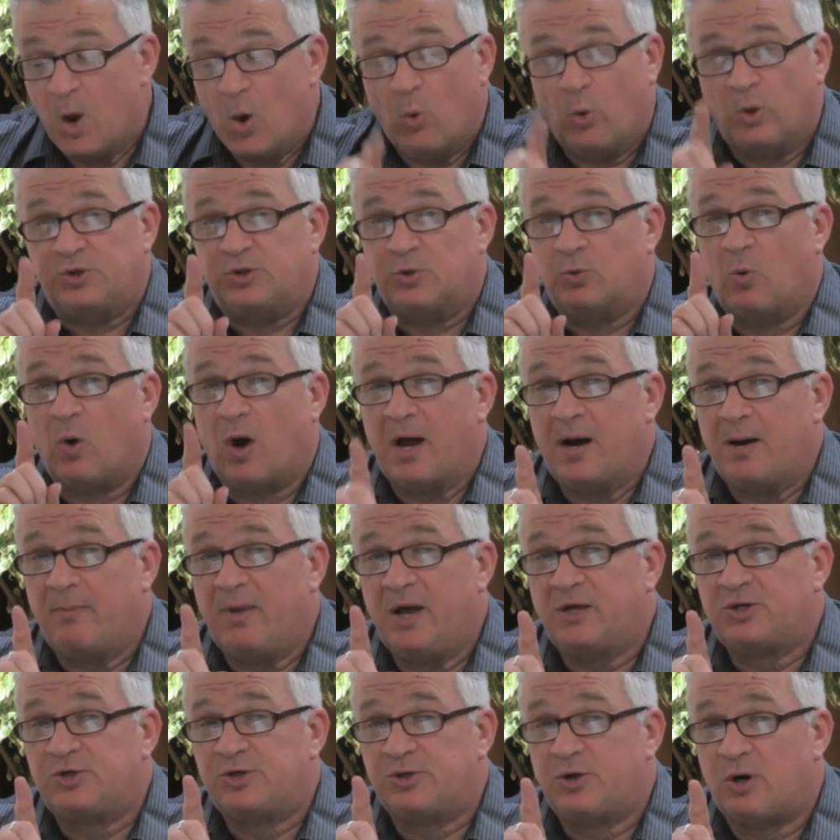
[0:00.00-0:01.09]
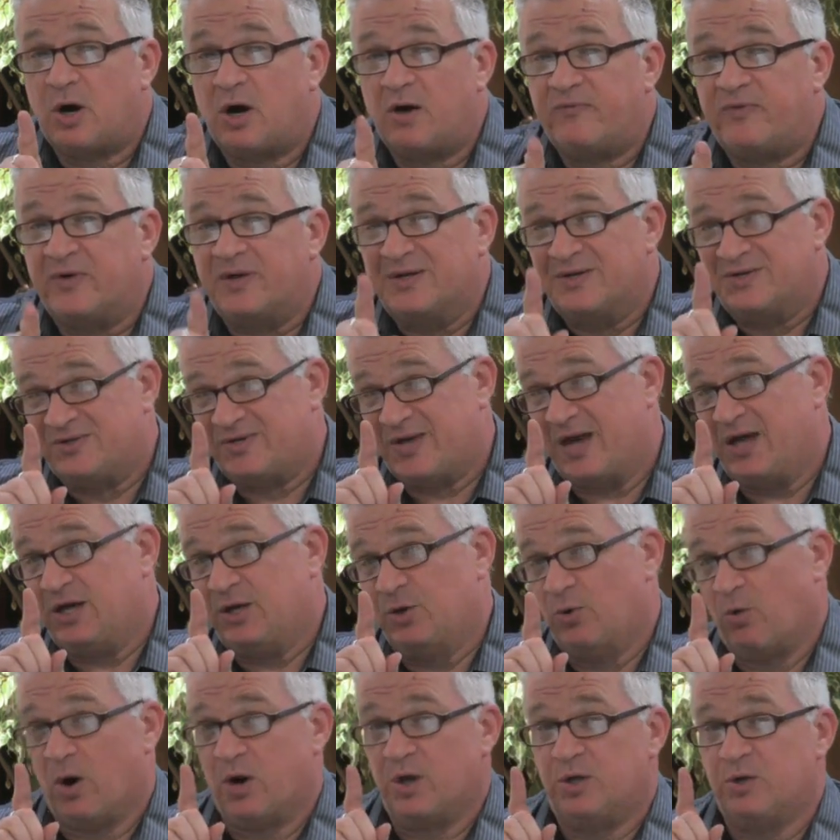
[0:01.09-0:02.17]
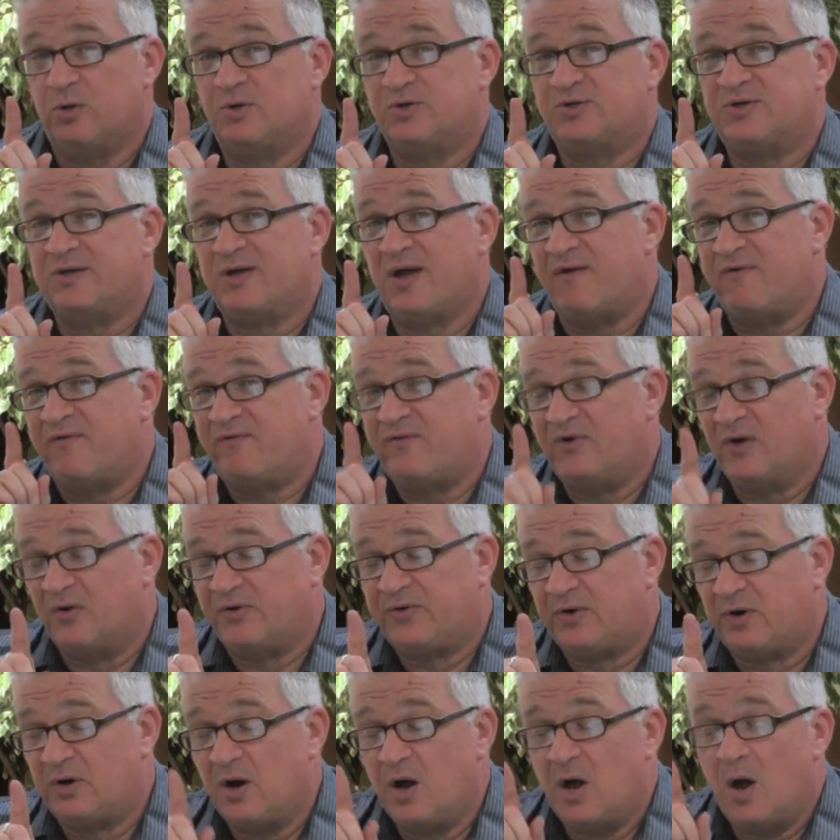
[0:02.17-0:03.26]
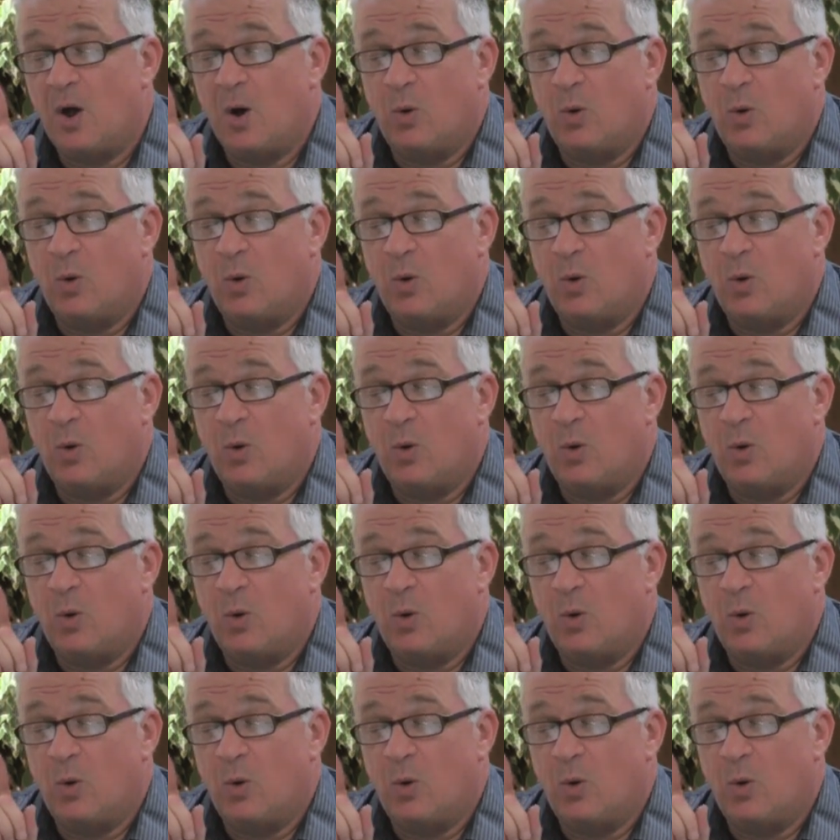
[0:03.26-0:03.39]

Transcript: What you want to make sure of is that you are using a filter